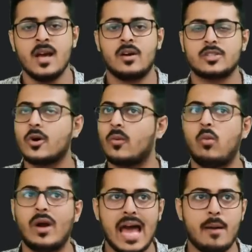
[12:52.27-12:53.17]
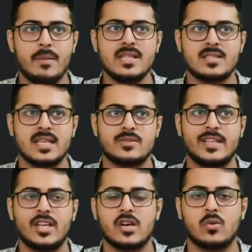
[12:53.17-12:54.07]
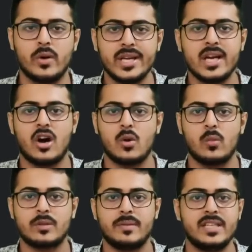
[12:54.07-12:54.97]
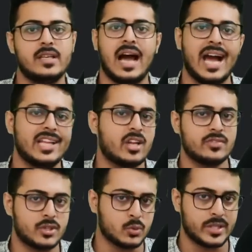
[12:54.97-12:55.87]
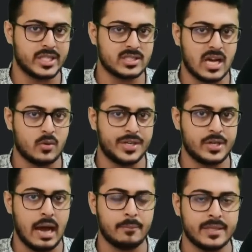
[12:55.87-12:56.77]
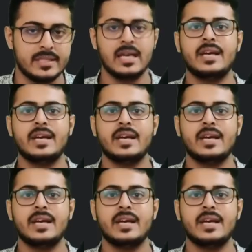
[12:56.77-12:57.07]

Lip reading: So what happens is, when you're coding along with me, either of the two things are going to happen.